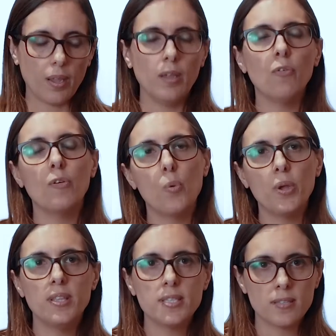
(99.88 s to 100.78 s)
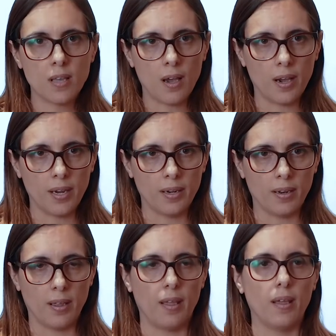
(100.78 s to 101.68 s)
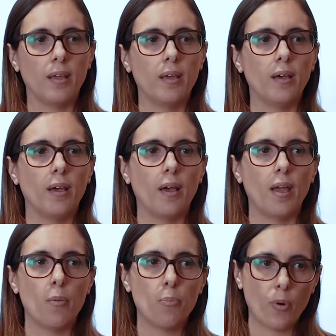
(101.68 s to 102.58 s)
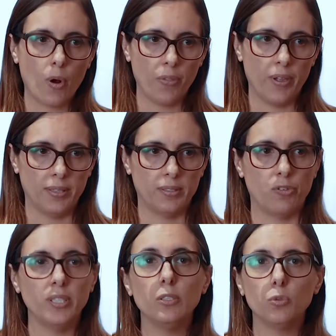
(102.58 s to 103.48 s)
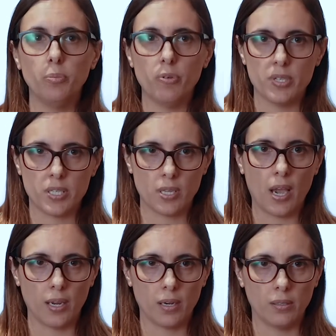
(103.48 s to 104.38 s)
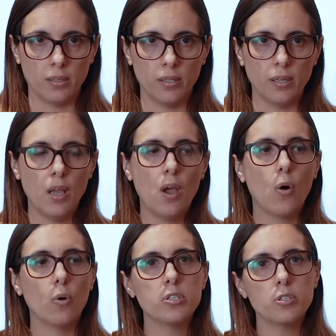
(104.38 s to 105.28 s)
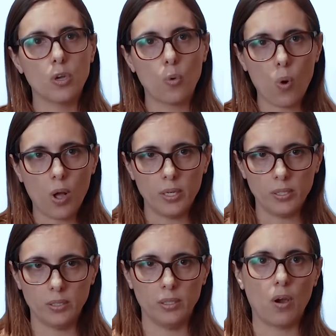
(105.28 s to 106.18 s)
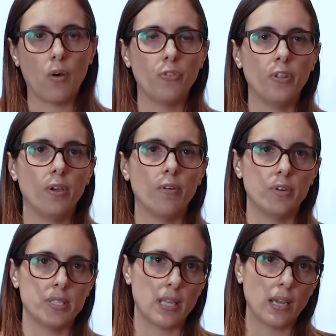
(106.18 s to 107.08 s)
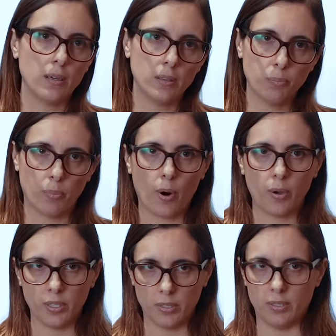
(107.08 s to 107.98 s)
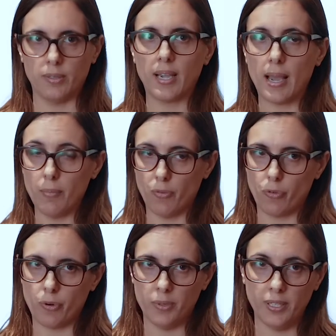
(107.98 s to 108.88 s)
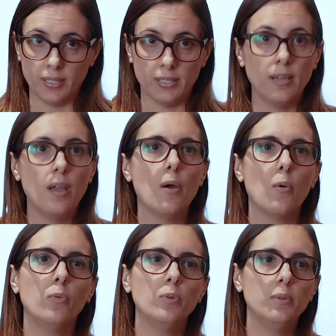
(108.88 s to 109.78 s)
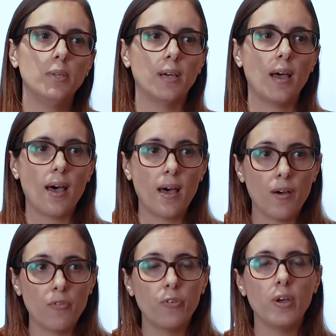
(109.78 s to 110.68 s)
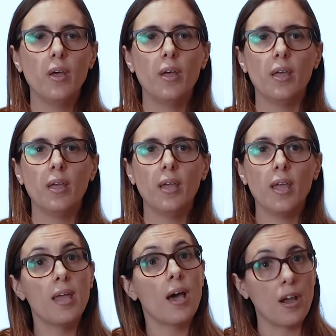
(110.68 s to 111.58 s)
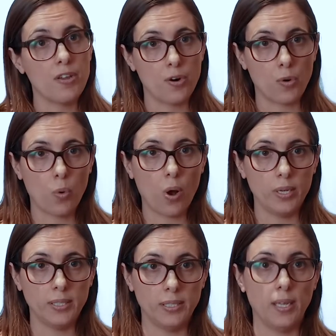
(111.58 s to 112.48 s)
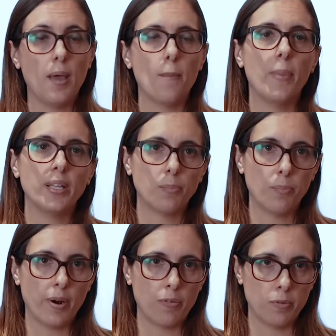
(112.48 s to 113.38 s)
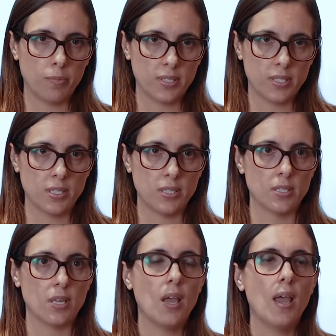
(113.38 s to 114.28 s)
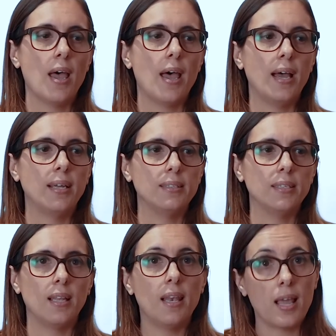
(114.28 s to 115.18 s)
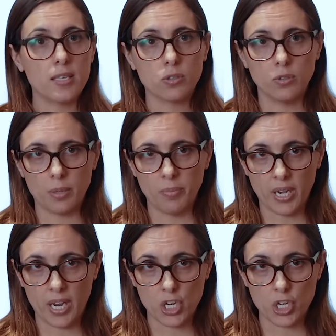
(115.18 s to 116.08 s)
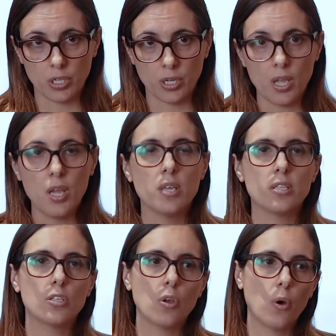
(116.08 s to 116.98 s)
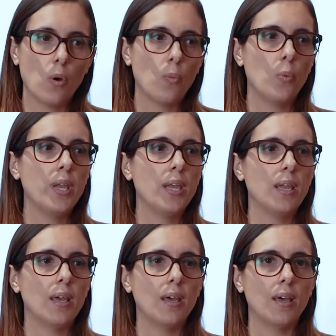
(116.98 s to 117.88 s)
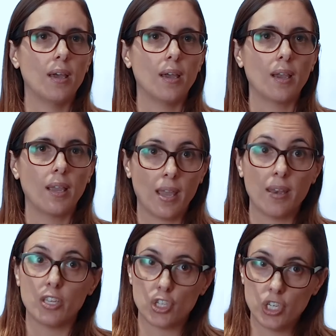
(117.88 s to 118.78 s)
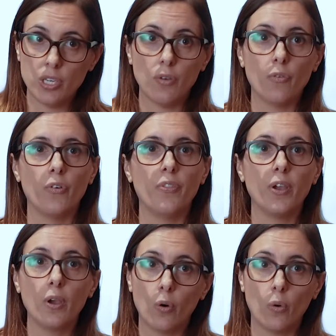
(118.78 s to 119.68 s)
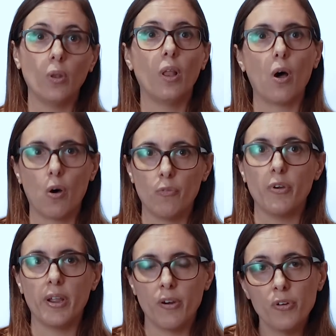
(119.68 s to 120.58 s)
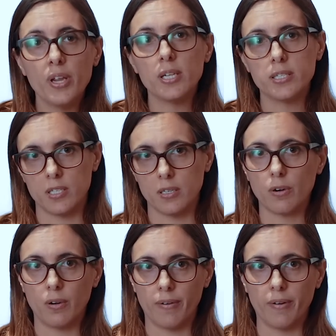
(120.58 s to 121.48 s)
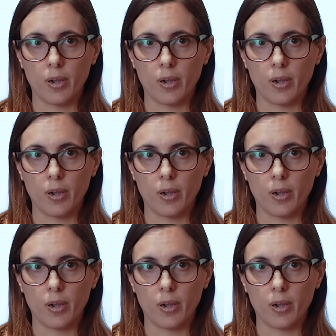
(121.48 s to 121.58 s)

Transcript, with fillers: If we design a product ready to be recycled, also the quality of the recycled product coming from it would have a higher quality, better performances, and less contamination. So we can achieve the goal of a real circular